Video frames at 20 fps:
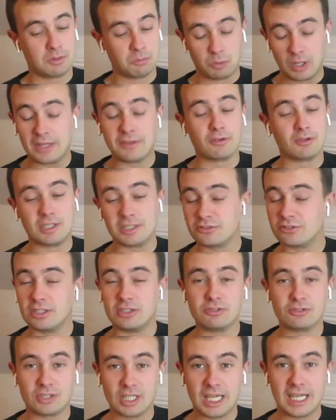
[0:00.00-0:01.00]
whether it's
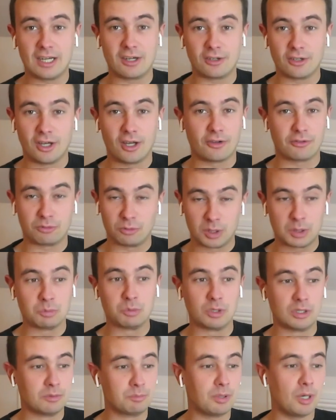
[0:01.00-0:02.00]
his day or not,
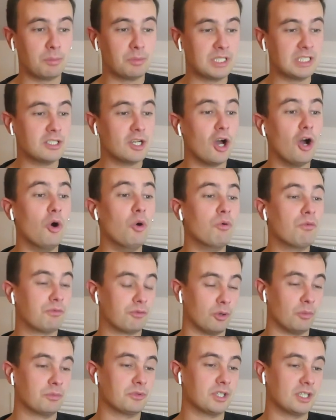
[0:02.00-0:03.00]
we'll probably know
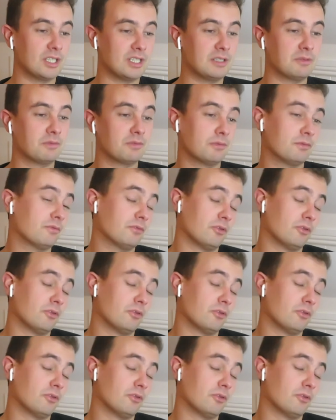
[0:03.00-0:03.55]
from the